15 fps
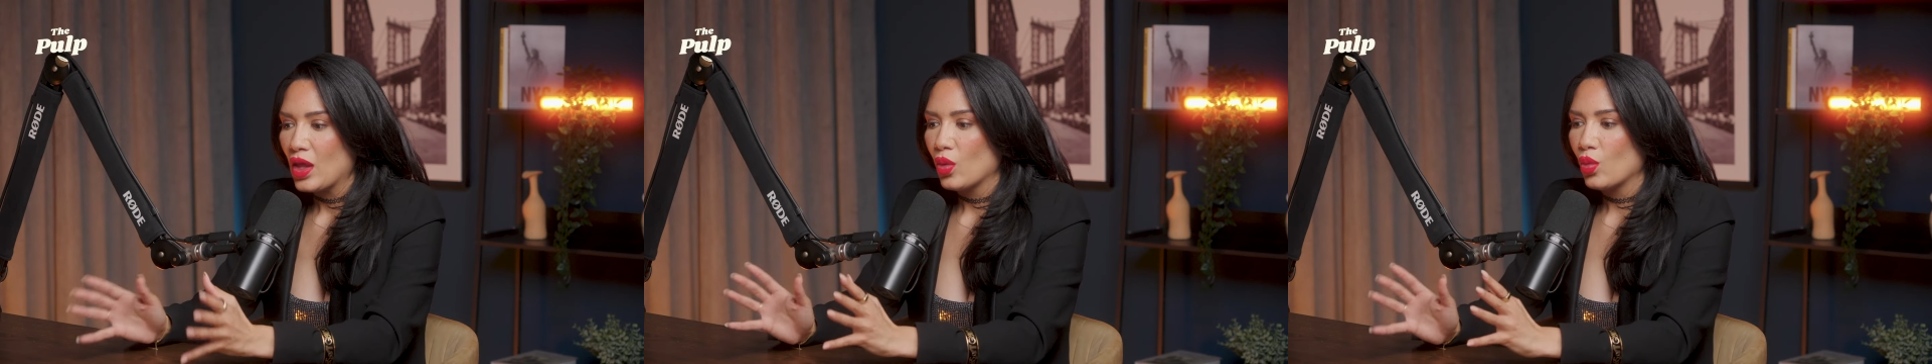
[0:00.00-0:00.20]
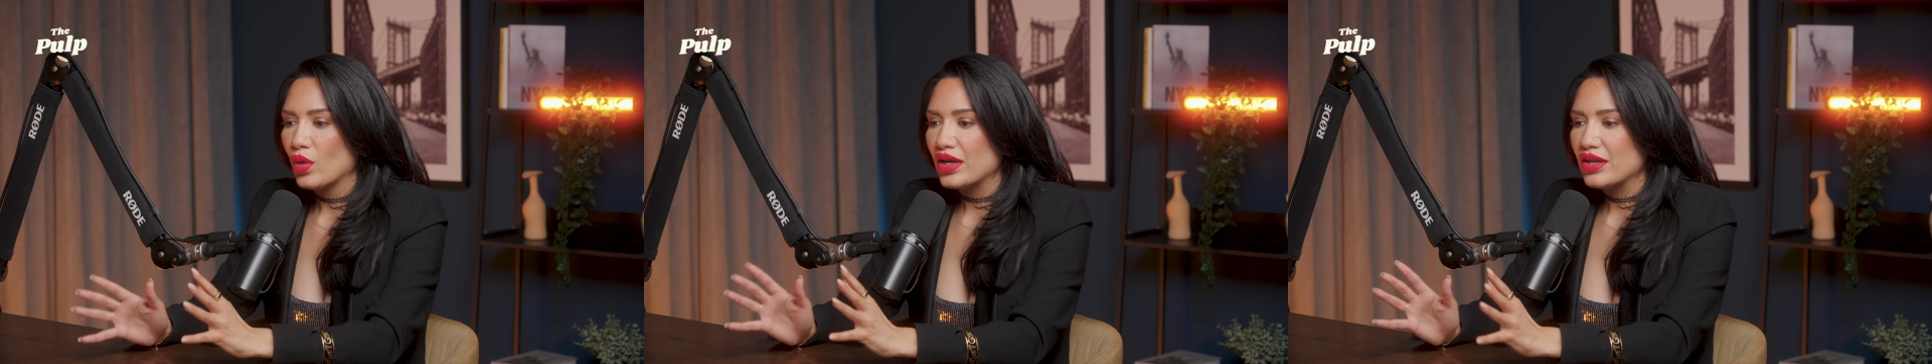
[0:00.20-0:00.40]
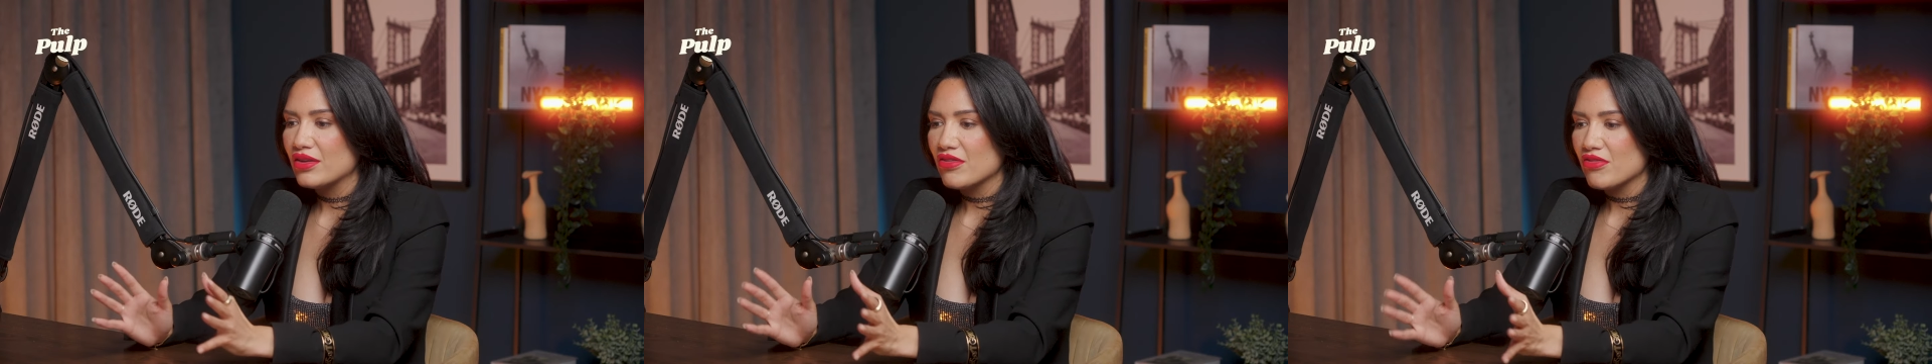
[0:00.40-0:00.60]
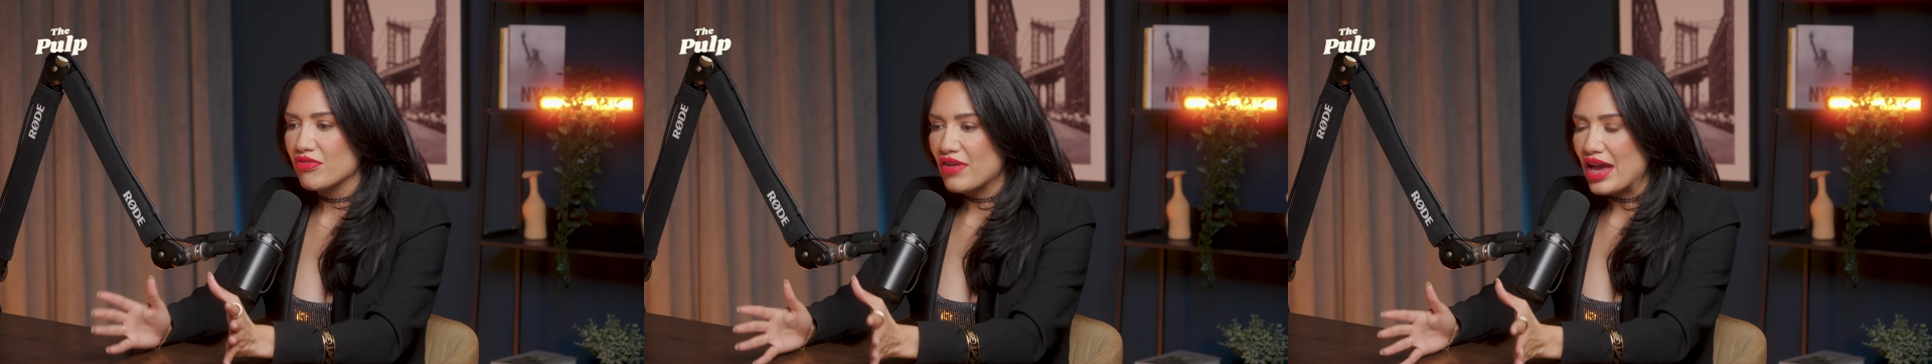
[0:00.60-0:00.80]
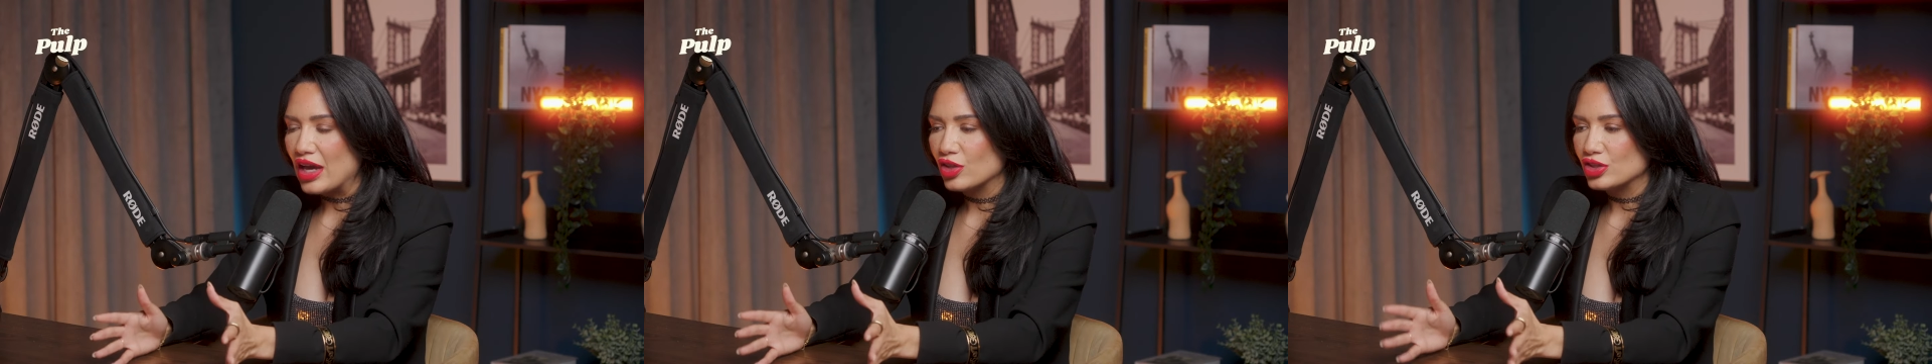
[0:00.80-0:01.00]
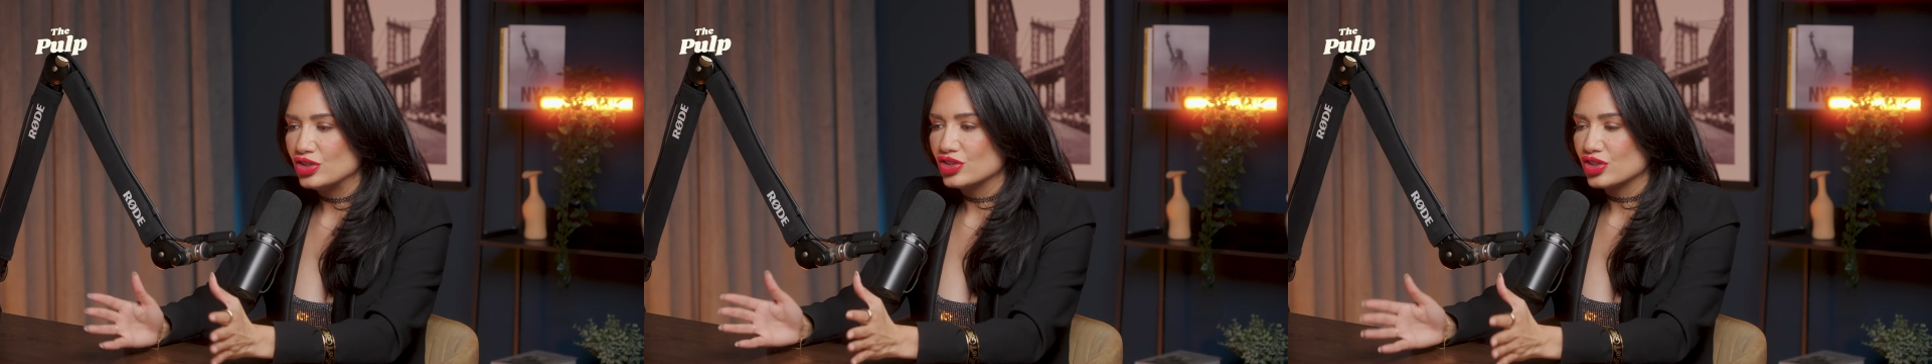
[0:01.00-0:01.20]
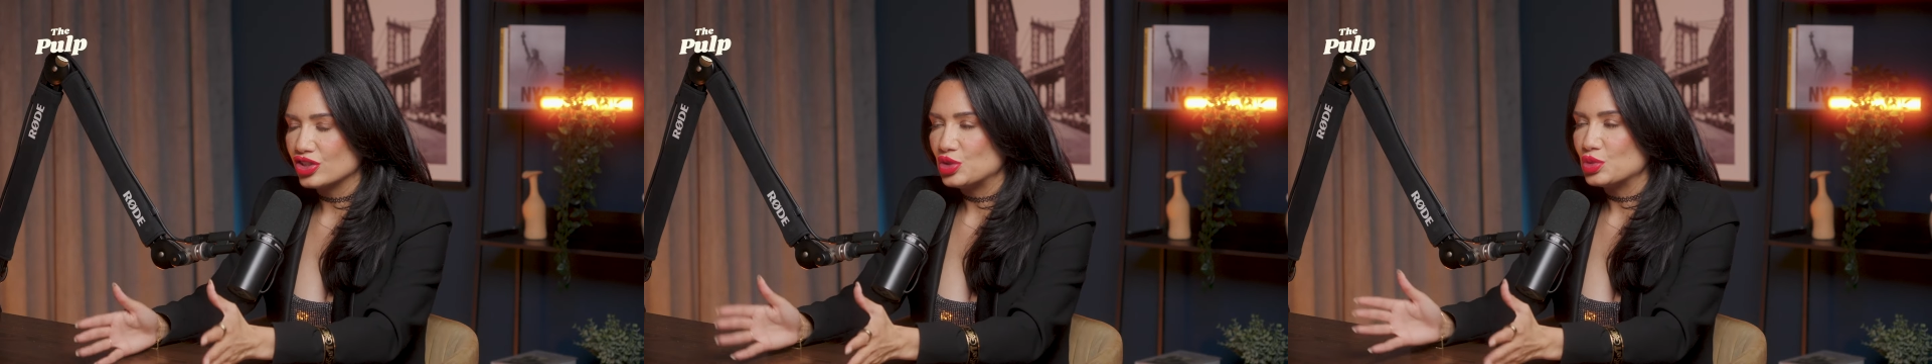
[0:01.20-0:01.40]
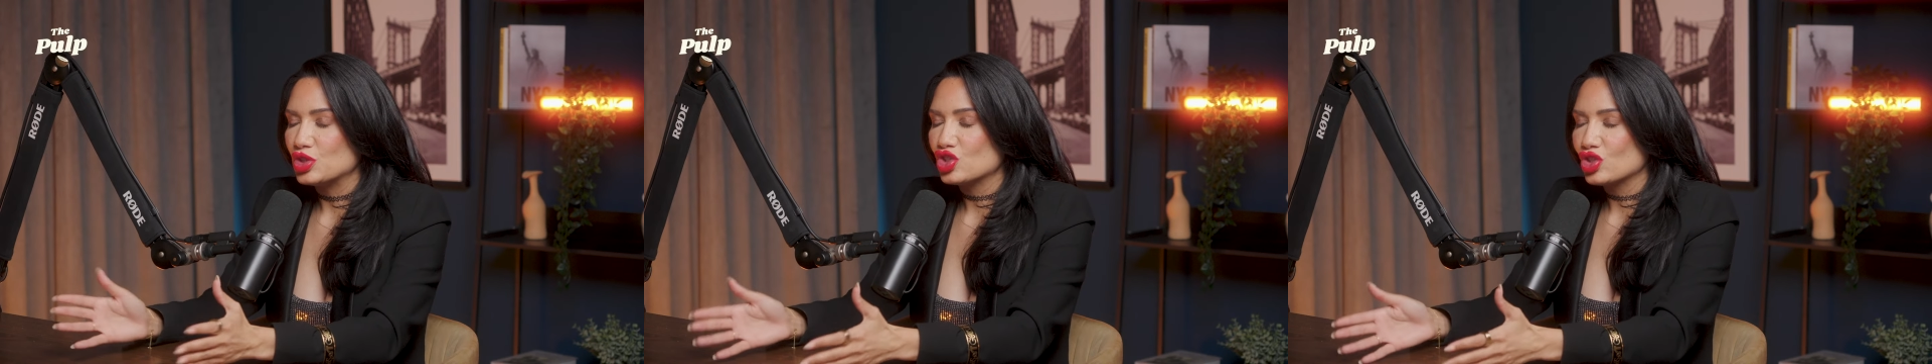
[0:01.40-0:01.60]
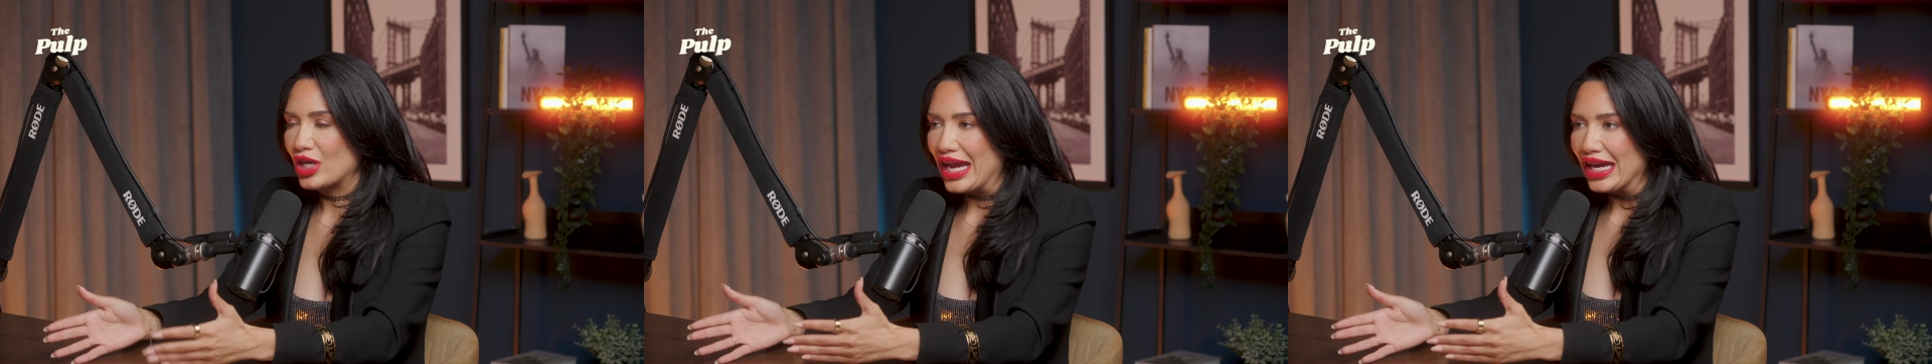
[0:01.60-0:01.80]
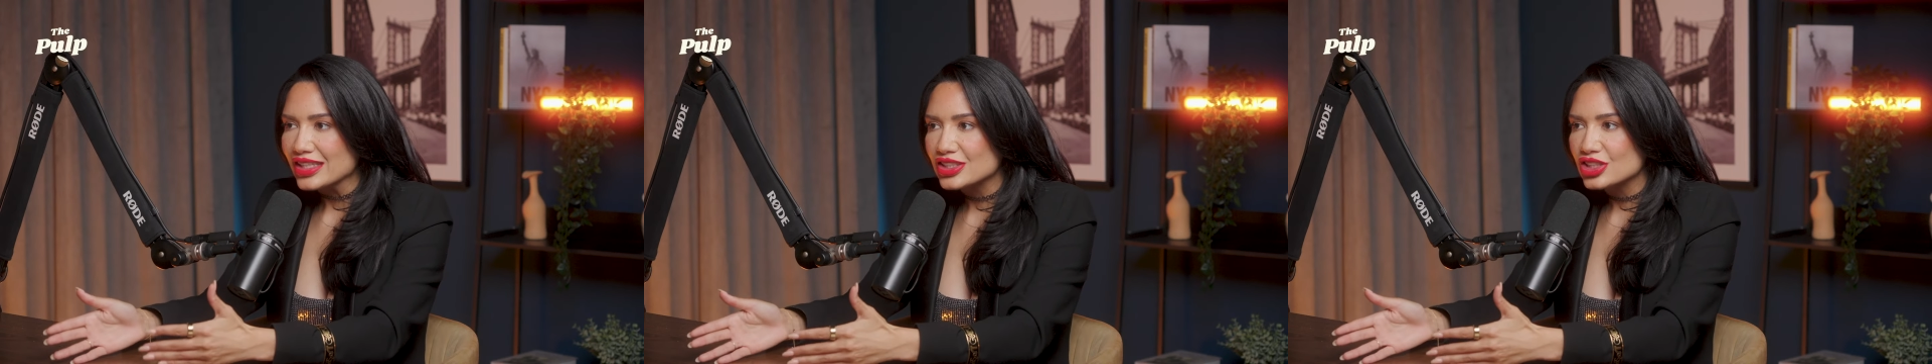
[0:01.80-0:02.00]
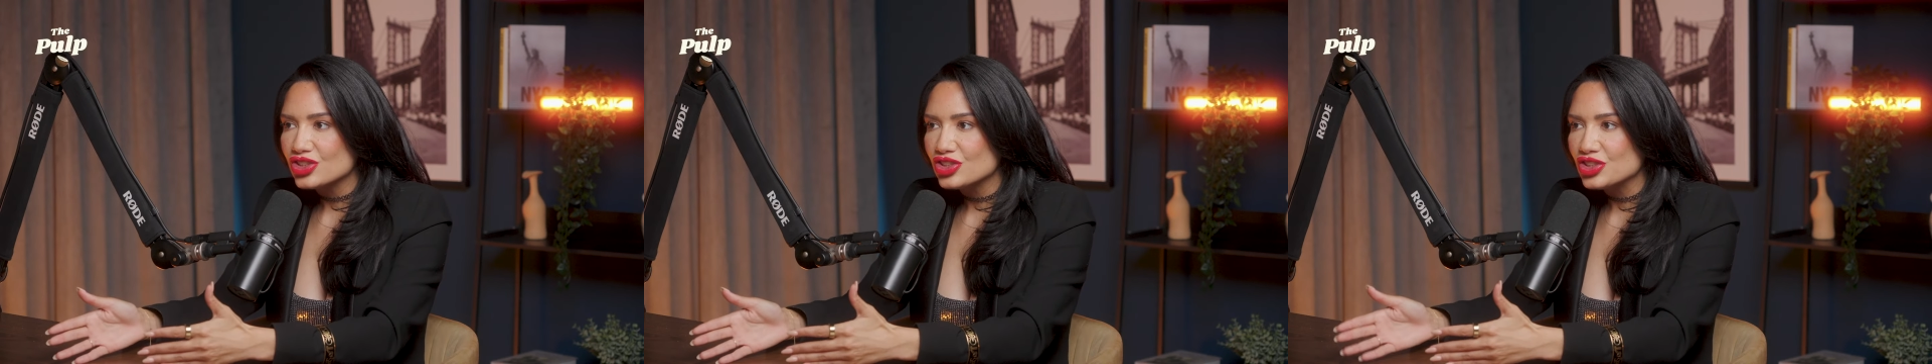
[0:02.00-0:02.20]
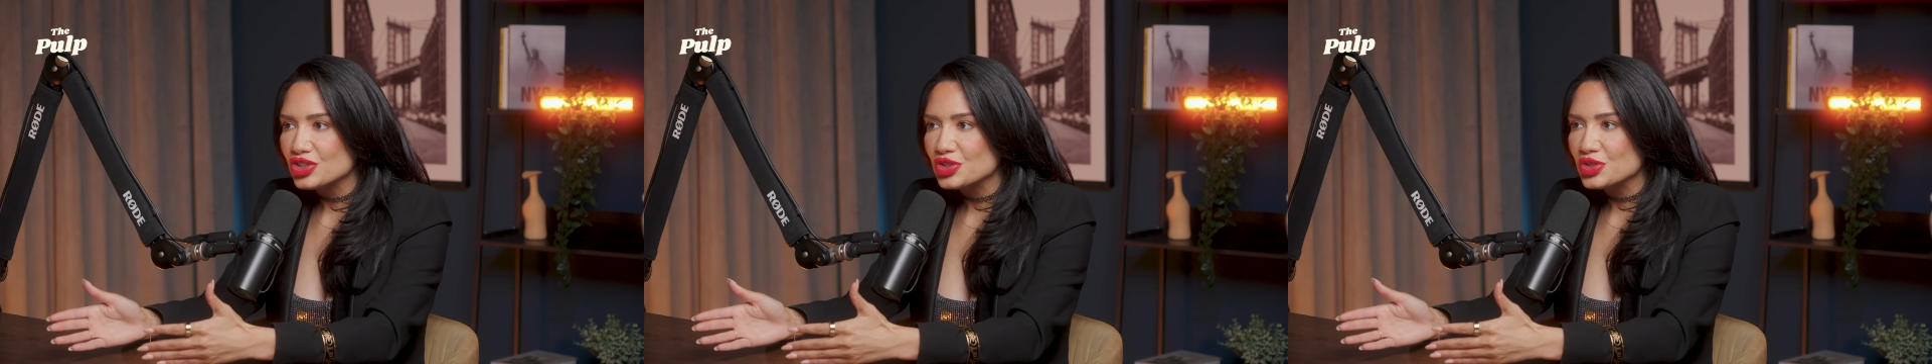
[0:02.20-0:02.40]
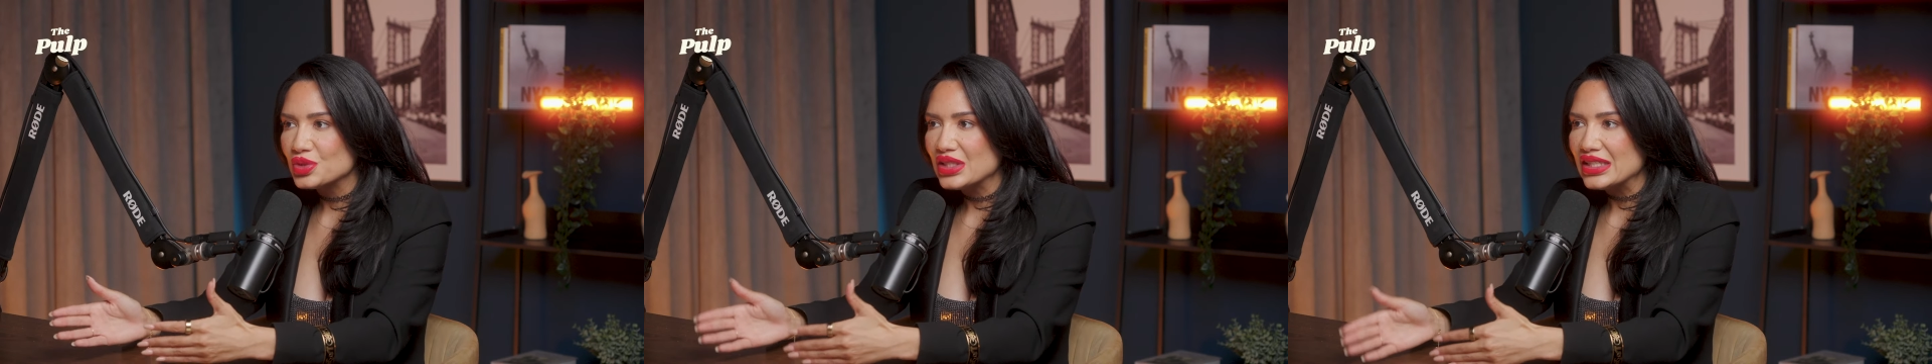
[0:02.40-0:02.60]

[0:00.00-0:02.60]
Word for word: What values are you attracted to